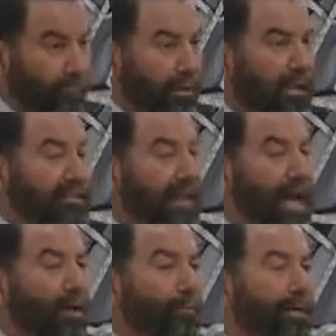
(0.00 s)
Please
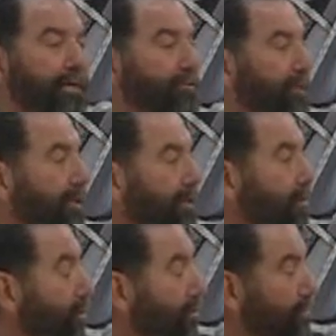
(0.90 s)
allow me to
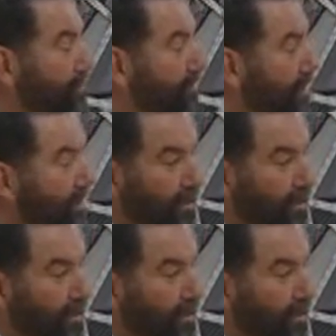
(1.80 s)
introduce